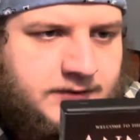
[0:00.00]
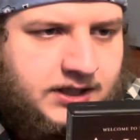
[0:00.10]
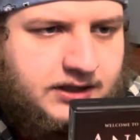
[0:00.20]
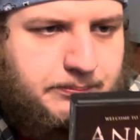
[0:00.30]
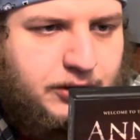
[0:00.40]

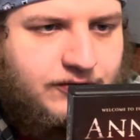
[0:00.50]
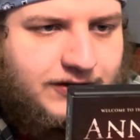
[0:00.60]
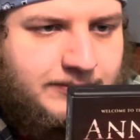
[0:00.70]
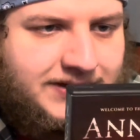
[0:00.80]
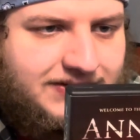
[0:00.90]
The
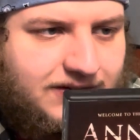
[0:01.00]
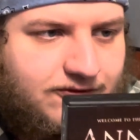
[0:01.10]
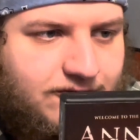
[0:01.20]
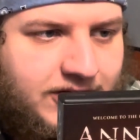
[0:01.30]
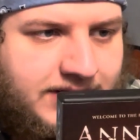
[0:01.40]
perfect mix of
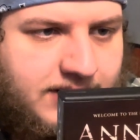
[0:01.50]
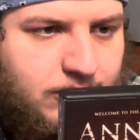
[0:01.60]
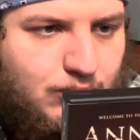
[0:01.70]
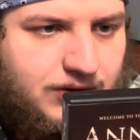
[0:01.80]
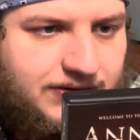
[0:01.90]
fun,
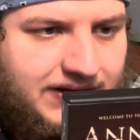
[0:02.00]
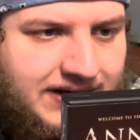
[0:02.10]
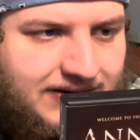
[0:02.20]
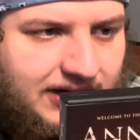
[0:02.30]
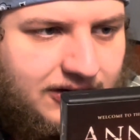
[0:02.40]
thrills,
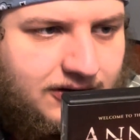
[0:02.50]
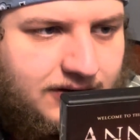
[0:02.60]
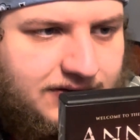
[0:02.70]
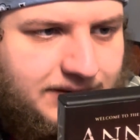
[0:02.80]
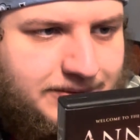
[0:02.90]
and terror,
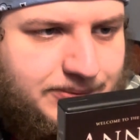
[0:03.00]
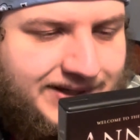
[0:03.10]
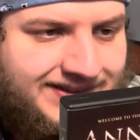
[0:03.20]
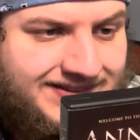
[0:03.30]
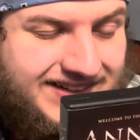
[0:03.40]
said by
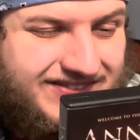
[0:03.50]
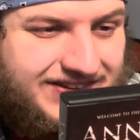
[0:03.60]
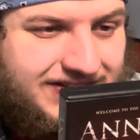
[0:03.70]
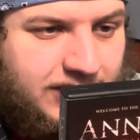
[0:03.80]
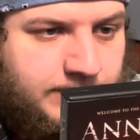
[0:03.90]
Brandon
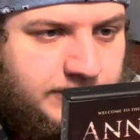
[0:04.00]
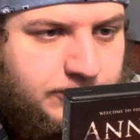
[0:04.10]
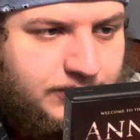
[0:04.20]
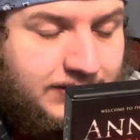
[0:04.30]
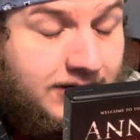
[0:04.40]
Davis,
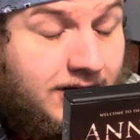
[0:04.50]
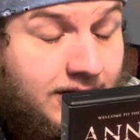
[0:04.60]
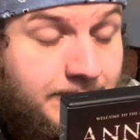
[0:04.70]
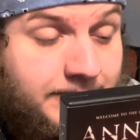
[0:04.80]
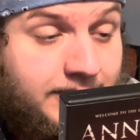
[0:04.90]

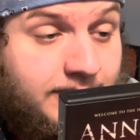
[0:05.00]
comicbook.com.